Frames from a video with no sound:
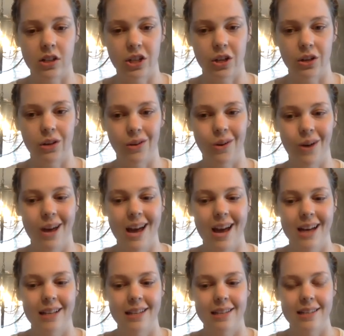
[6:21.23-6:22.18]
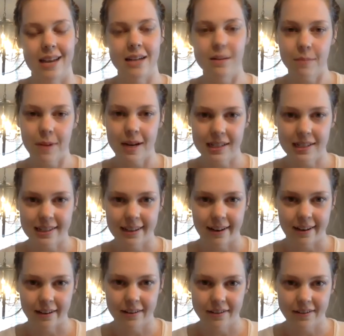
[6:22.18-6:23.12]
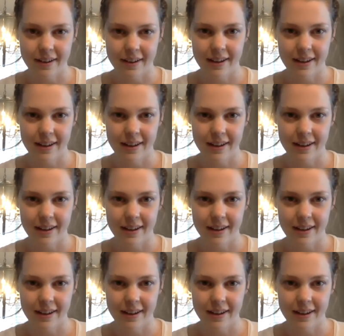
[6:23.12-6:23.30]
to send myself